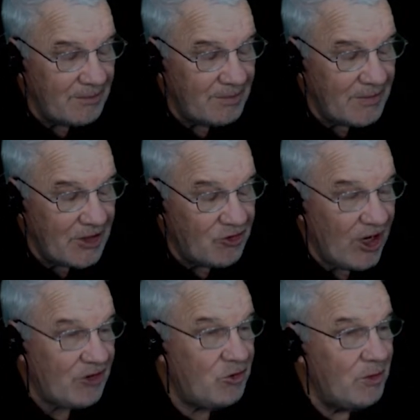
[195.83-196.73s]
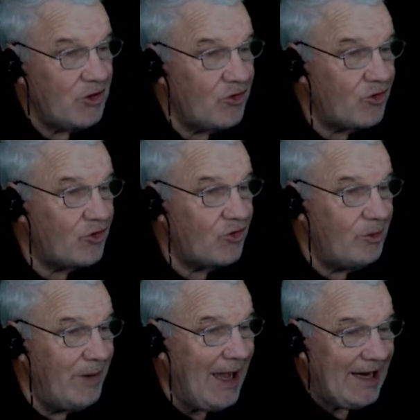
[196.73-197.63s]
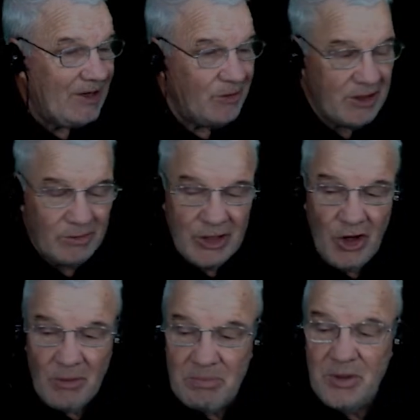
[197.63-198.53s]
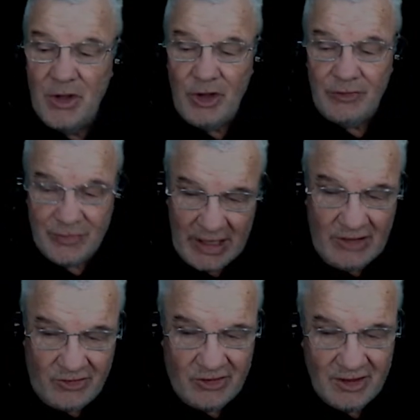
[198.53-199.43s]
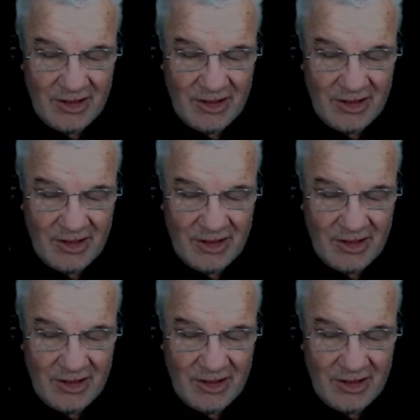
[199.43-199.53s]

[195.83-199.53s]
adjustments to make. We're not perfect,